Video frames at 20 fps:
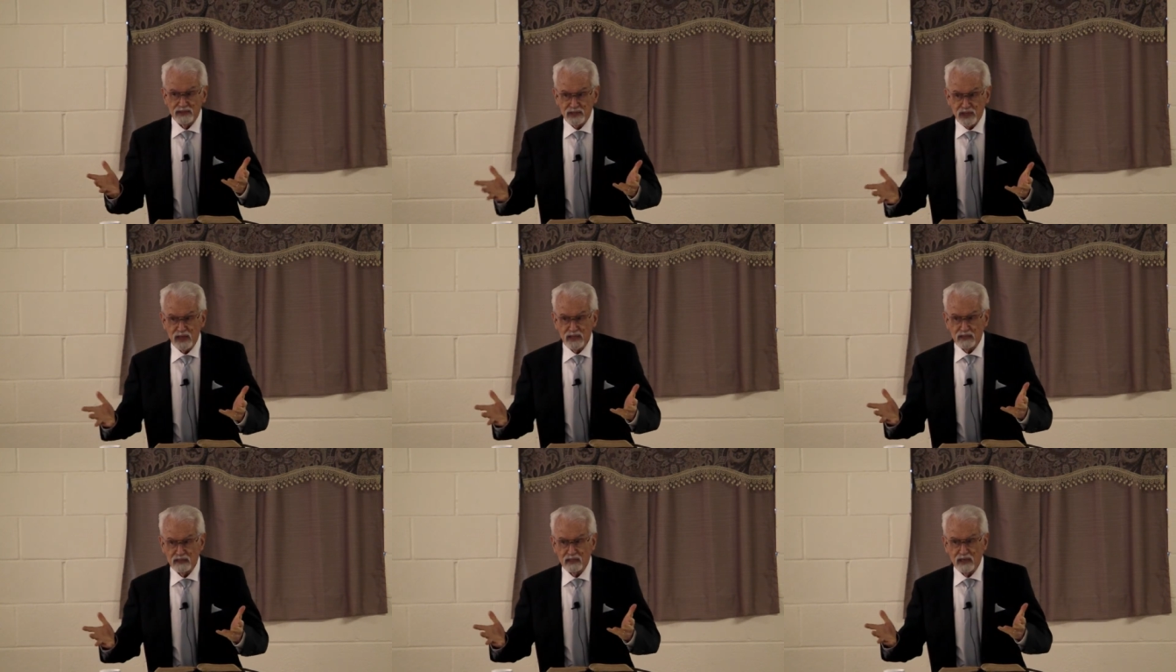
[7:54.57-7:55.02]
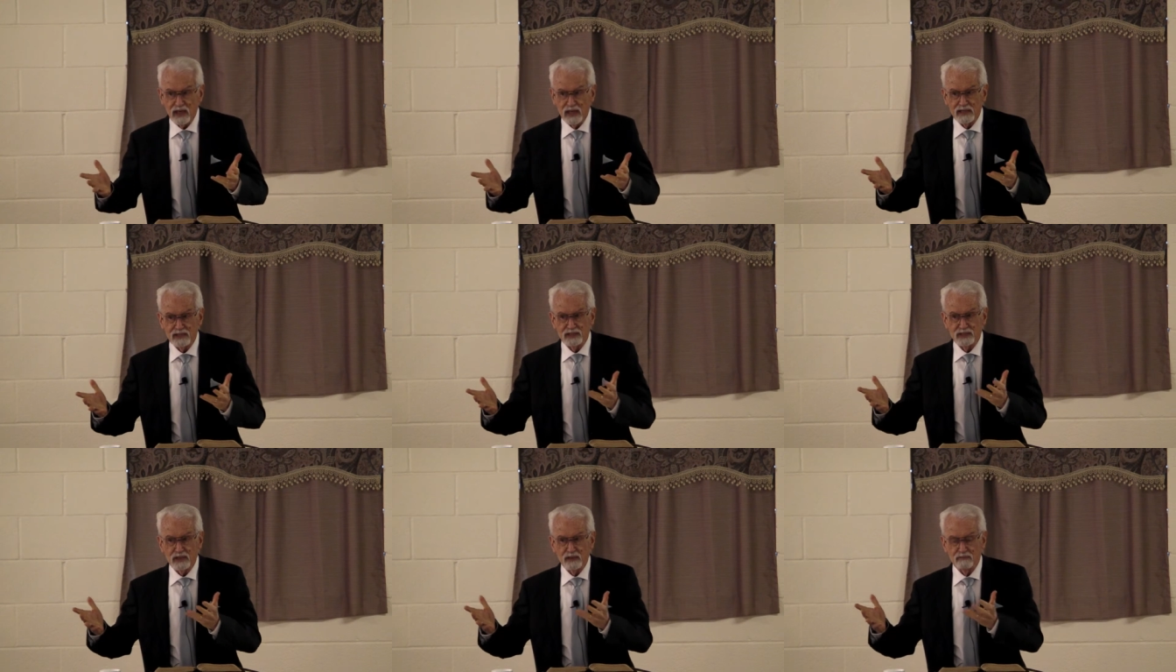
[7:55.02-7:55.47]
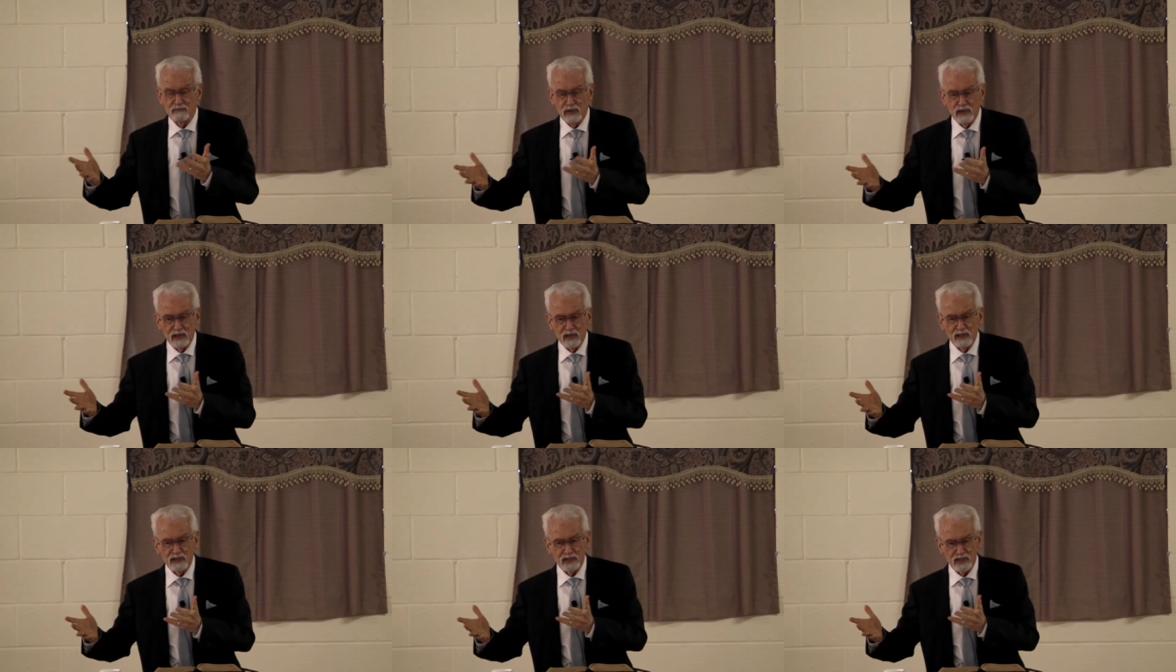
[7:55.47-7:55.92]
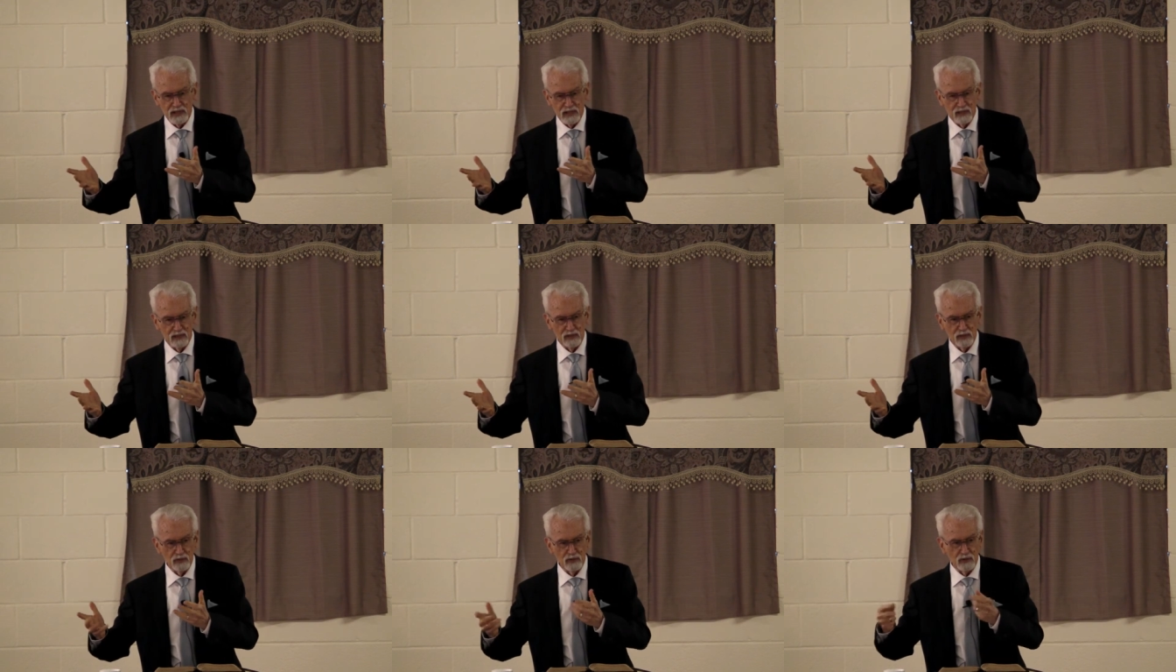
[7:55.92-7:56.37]
Satan has the
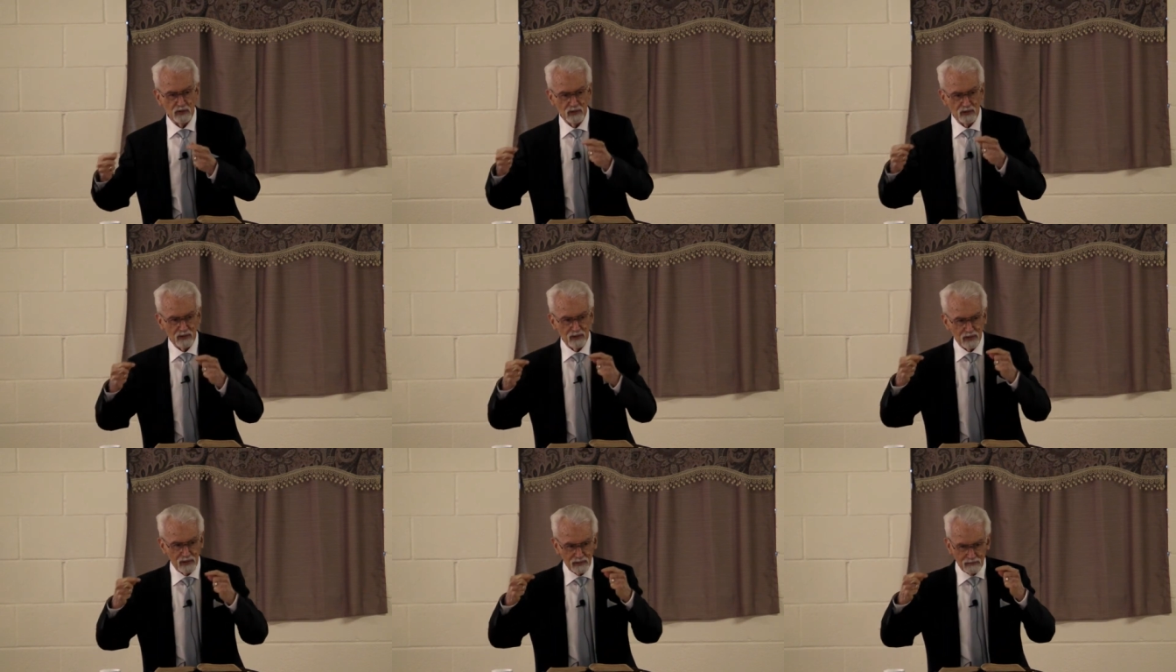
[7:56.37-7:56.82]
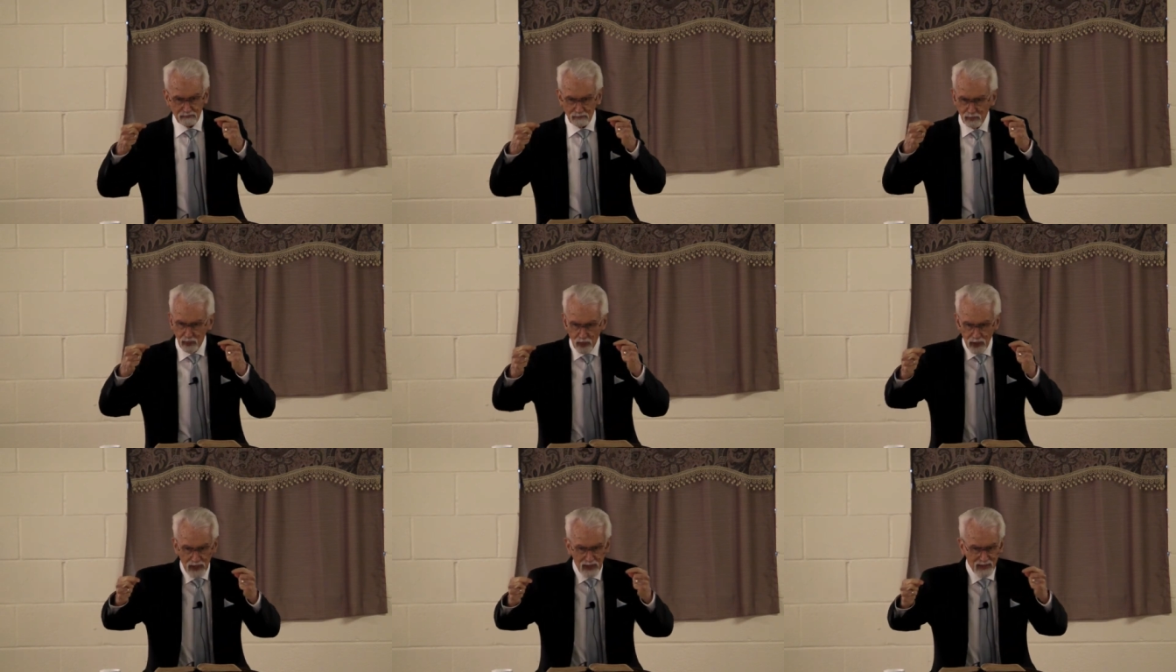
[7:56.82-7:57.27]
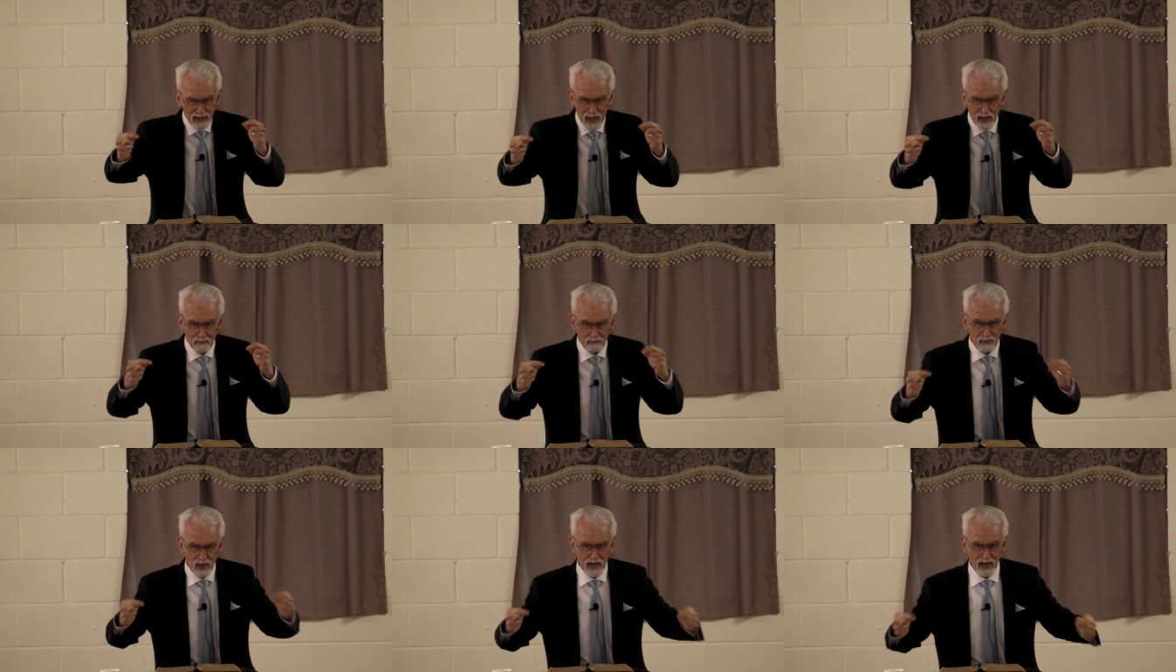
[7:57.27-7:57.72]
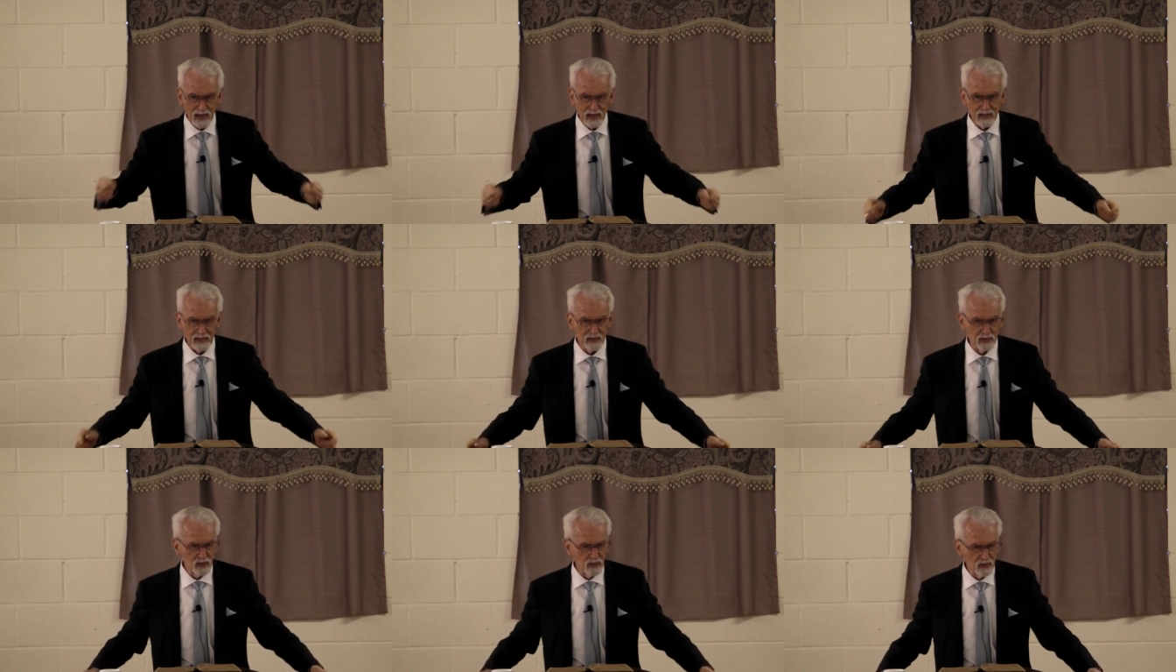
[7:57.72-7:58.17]
ability to bring that
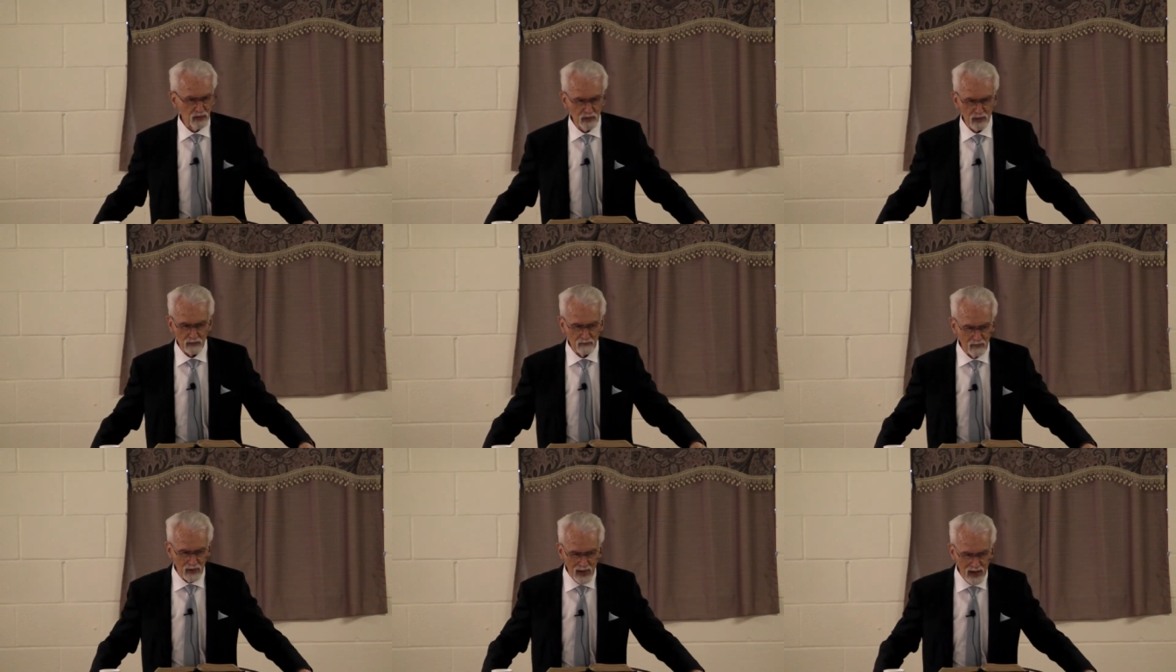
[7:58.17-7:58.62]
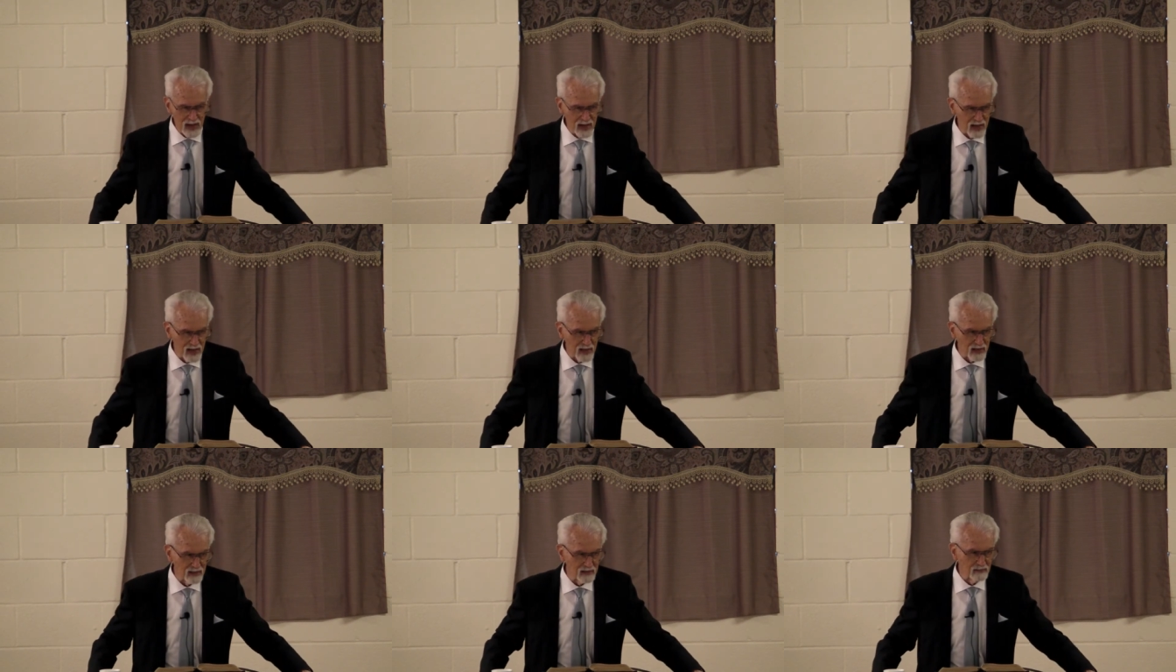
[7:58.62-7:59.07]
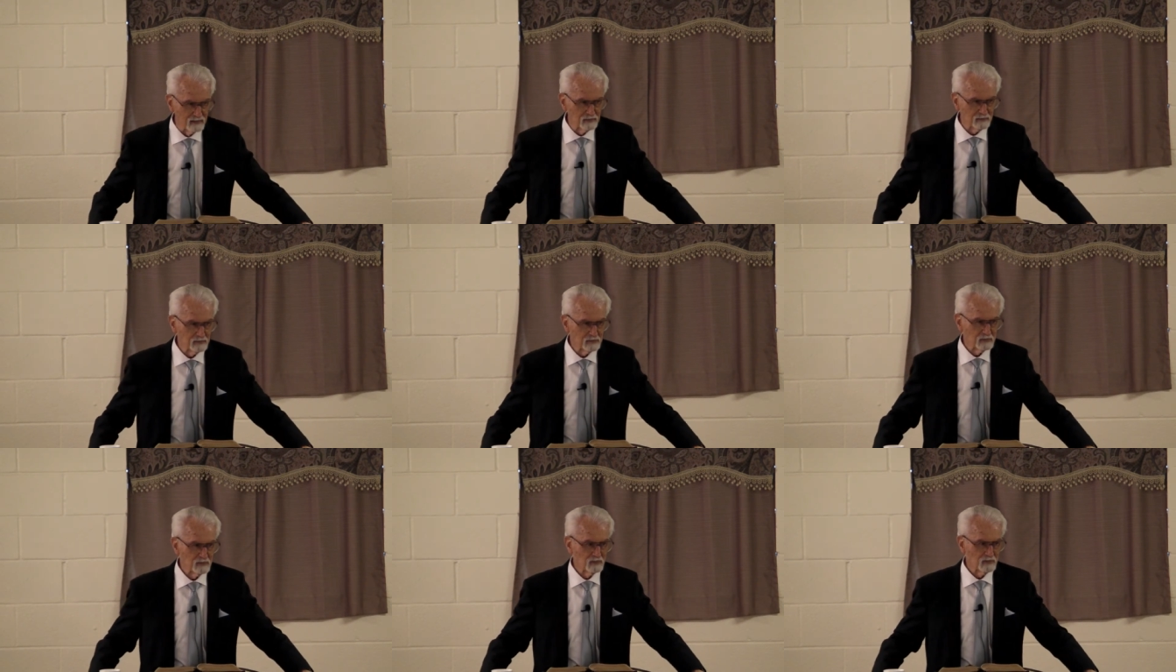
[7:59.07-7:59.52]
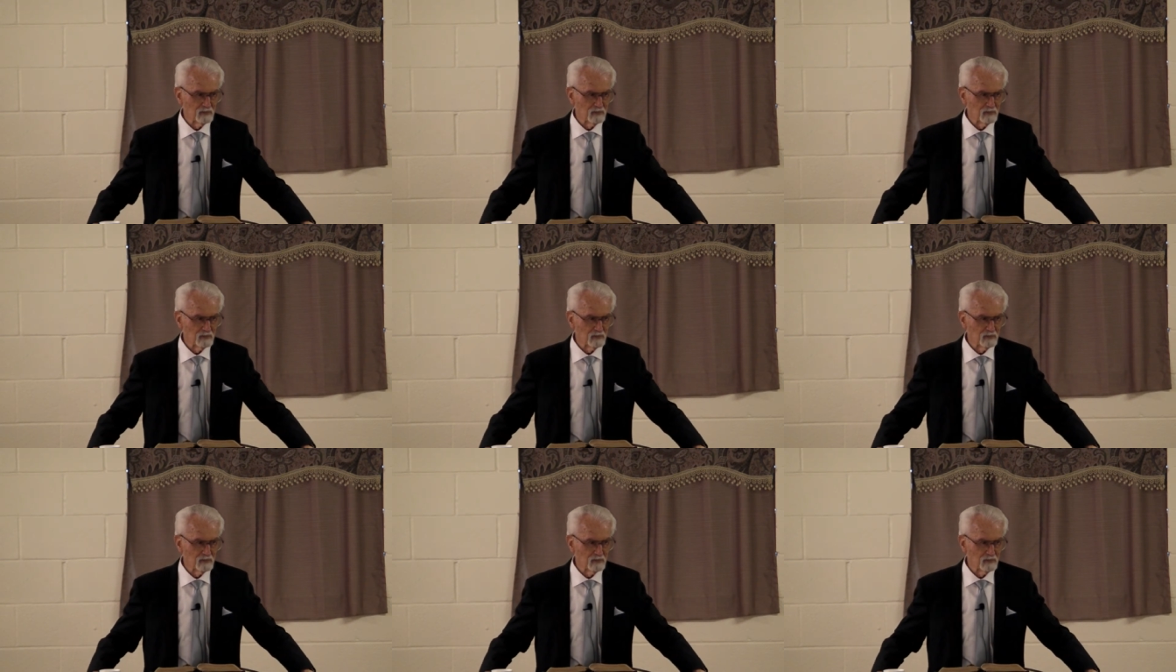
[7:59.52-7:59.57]
back into your mind